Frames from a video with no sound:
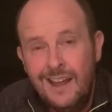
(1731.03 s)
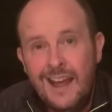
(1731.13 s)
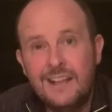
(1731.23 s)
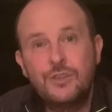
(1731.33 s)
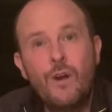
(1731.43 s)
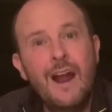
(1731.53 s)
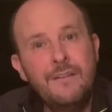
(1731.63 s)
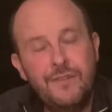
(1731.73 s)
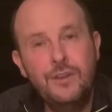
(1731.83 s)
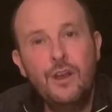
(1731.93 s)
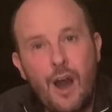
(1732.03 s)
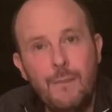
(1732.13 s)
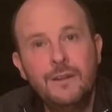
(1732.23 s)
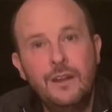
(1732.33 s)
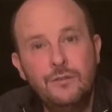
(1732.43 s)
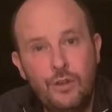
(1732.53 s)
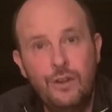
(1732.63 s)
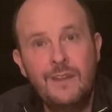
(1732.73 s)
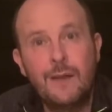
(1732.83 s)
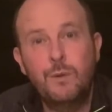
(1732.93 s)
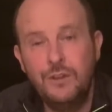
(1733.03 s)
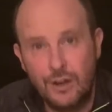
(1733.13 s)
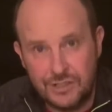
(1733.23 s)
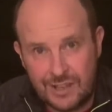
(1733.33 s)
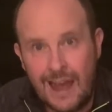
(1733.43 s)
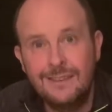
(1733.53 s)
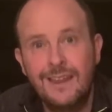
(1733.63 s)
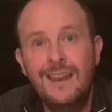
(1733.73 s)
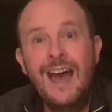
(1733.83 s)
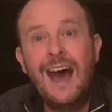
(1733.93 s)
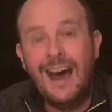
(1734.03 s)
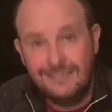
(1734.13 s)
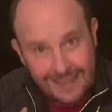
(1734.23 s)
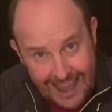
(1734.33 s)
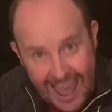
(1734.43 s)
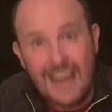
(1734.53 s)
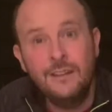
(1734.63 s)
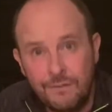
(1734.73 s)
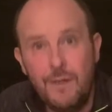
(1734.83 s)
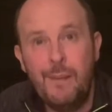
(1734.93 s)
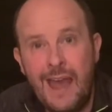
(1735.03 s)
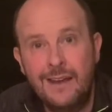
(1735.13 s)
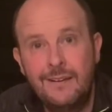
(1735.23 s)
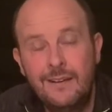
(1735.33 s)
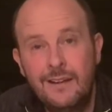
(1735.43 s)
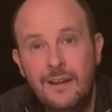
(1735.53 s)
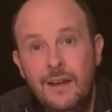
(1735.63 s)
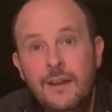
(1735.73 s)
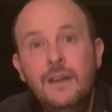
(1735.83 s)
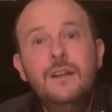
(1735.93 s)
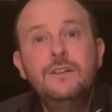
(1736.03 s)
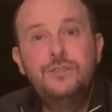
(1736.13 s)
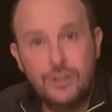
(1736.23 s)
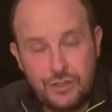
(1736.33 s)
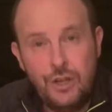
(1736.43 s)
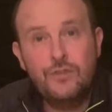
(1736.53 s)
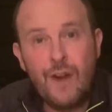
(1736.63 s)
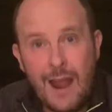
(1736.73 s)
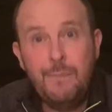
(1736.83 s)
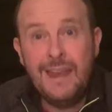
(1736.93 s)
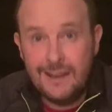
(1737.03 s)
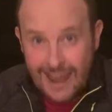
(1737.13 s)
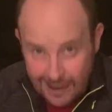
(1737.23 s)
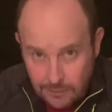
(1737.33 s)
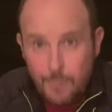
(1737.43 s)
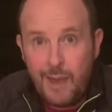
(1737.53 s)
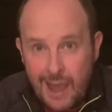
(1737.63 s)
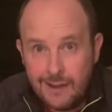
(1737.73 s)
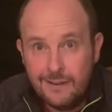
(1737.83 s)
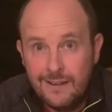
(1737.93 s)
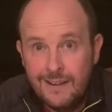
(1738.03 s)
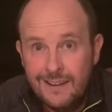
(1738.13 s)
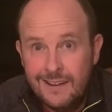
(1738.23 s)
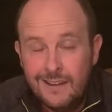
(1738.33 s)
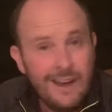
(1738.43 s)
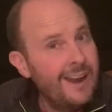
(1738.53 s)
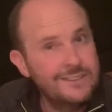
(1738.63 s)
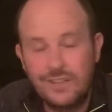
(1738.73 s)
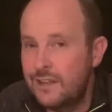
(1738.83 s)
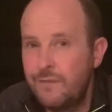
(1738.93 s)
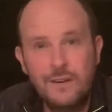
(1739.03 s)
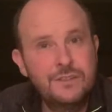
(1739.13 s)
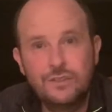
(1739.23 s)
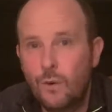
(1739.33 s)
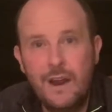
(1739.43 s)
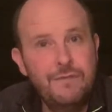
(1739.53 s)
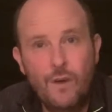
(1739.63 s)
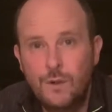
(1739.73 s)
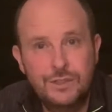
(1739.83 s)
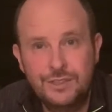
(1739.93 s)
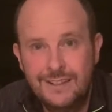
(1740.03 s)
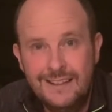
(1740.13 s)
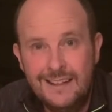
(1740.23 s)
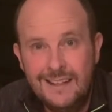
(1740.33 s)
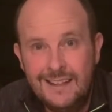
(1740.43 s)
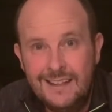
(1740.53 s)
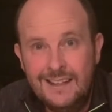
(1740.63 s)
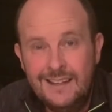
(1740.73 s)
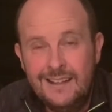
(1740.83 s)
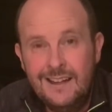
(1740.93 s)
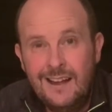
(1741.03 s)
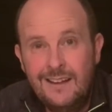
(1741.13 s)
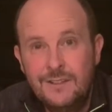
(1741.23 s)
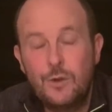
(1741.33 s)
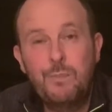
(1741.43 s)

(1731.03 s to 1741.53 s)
It's all right for you coming doing that when you're standing at the end of the bed. Just you try being in the bed. And it's a different story, folks. So